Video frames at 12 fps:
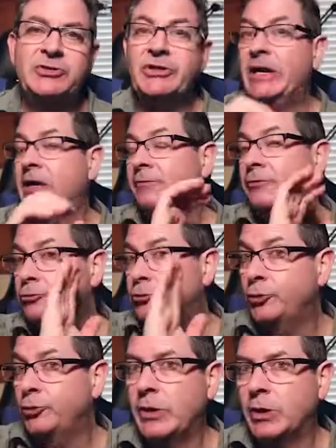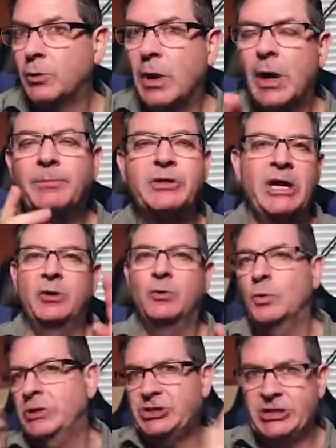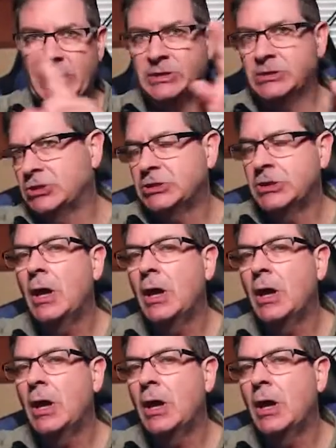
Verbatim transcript: And if you do interrupt, it resets.